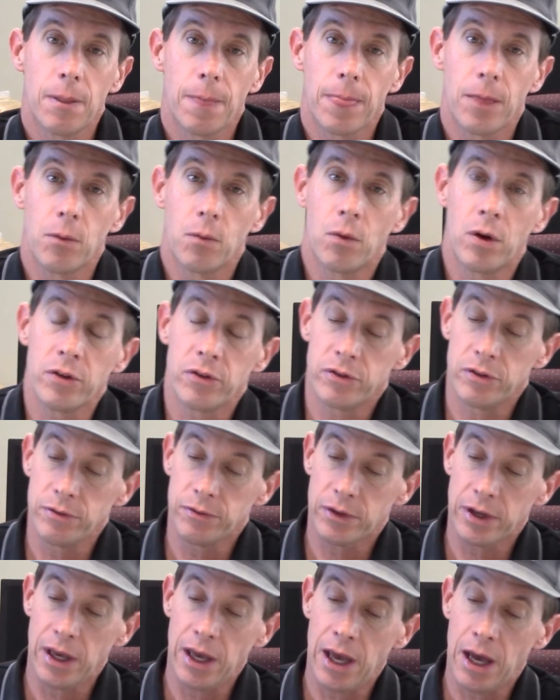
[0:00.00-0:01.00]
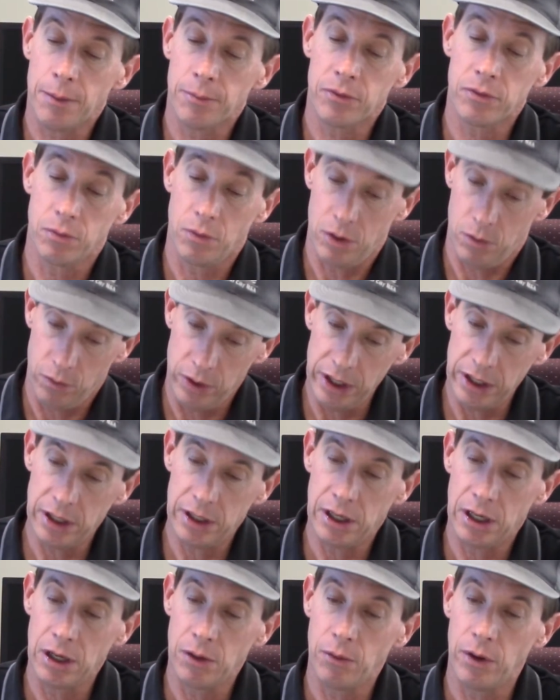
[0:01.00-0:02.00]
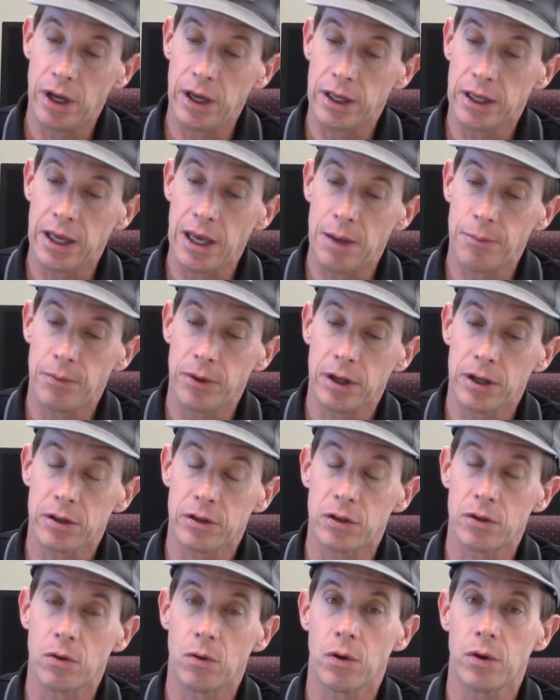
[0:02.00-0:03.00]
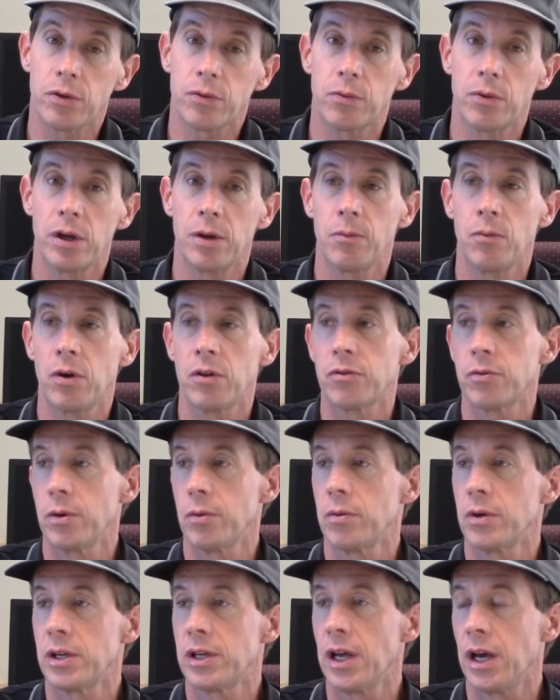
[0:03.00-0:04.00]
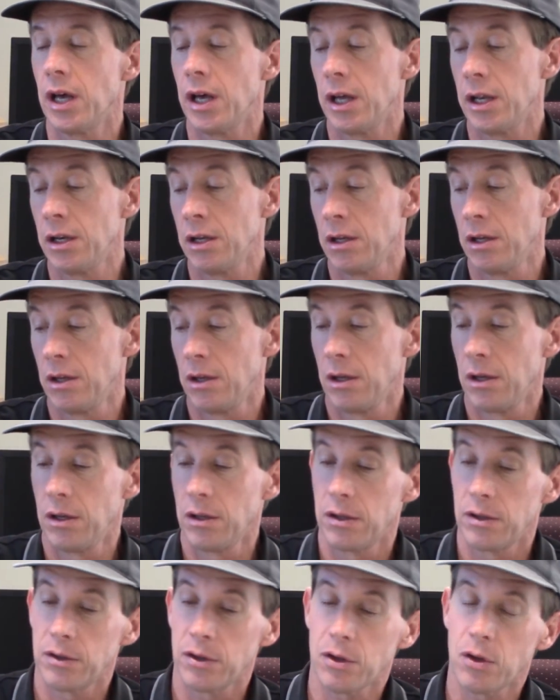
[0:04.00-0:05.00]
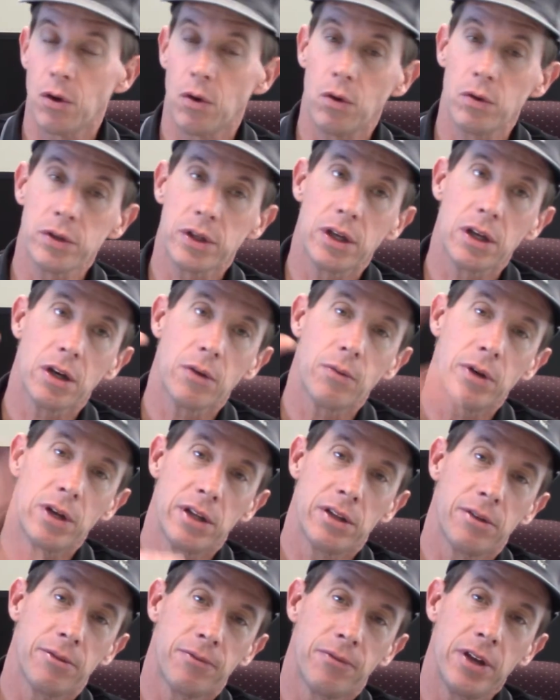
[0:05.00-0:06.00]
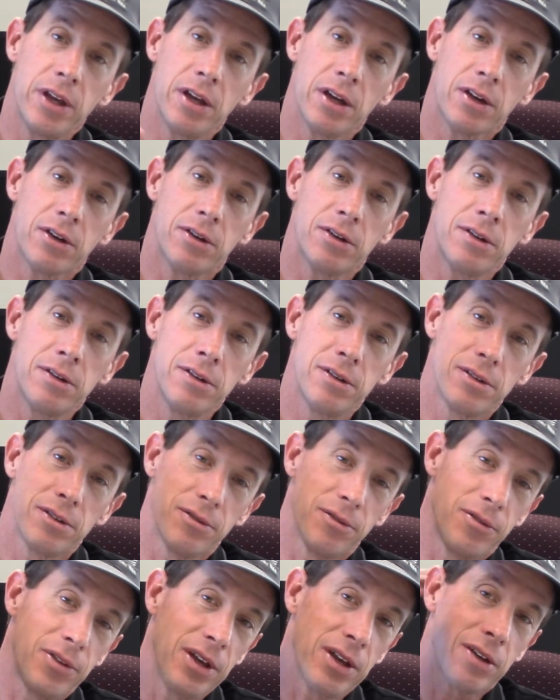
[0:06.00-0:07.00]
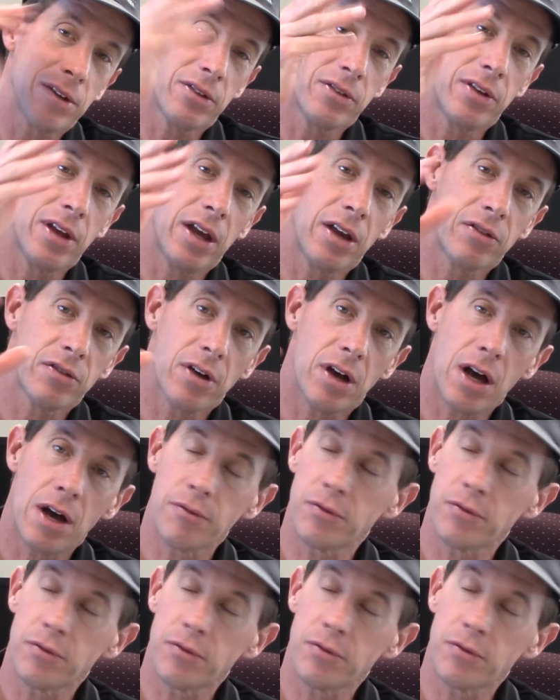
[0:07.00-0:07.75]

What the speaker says: once you've camped, what we did anyway, camping at the North Rim. Once we were done, the cold gear went in the vehicle takes off,